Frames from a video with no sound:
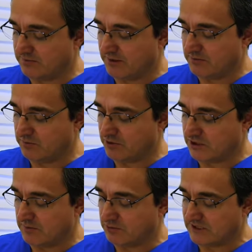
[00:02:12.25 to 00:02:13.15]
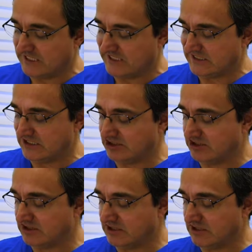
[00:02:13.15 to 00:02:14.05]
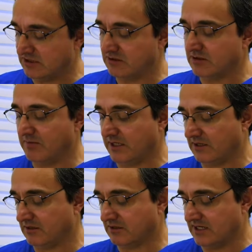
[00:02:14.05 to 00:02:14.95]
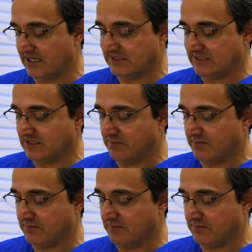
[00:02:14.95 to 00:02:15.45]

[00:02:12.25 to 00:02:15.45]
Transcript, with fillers: to be able to put a couple tiny stitches in there, make it look nice,